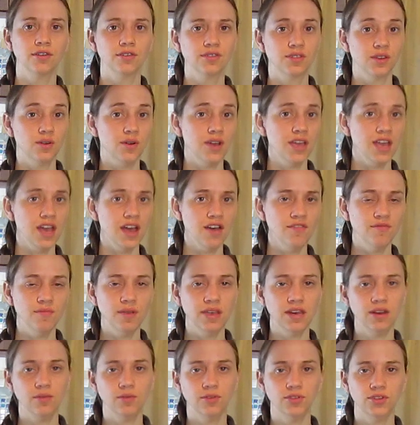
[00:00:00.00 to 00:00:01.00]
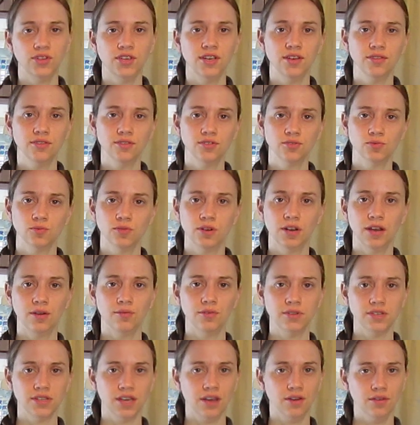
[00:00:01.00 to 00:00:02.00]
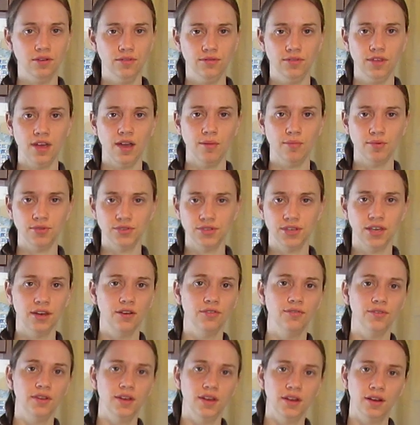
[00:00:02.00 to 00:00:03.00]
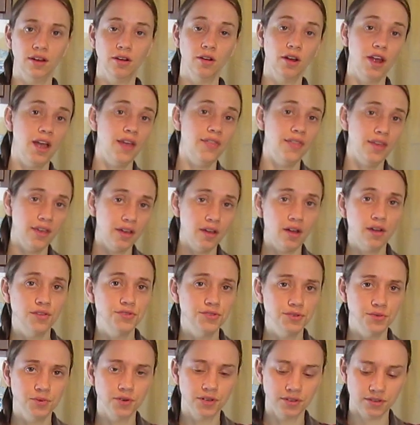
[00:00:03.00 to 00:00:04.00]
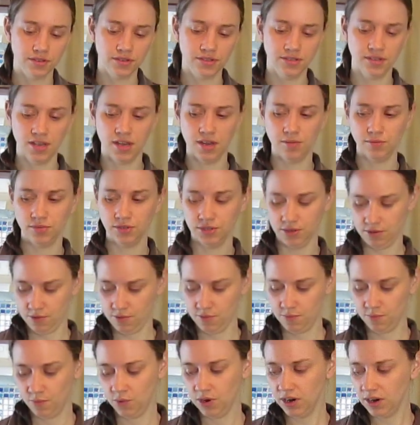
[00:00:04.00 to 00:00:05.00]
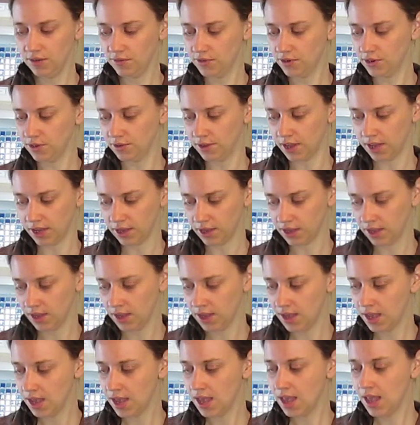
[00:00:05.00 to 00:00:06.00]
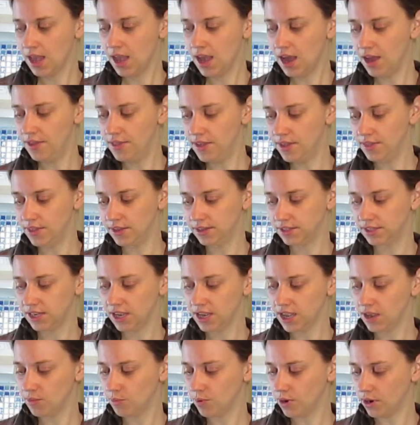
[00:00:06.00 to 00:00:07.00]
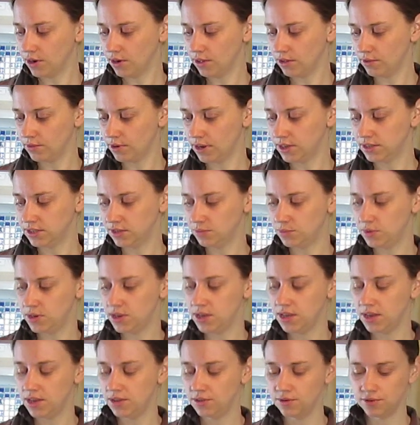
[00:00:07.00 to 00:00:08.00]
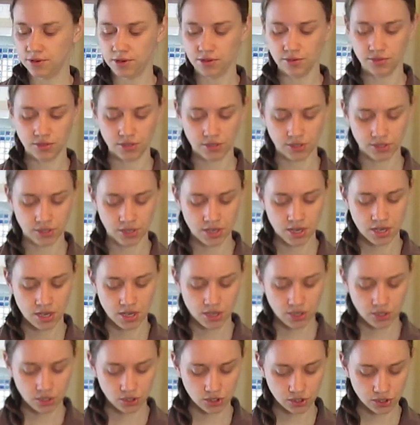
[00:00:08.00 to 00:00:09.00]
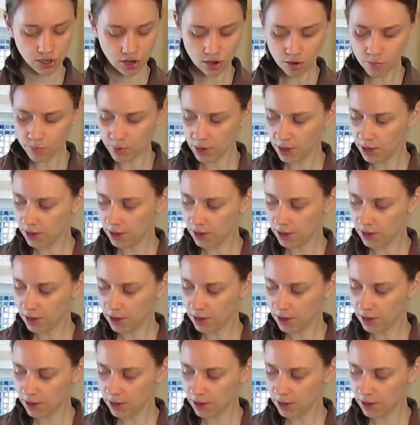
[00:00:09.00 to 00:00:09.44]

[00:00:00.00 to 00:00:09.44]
though I have made it with the others when I was out of the apple cider vinegar, and they all do work the same, so whatever you like. And then the second part of the recipe either uses soap,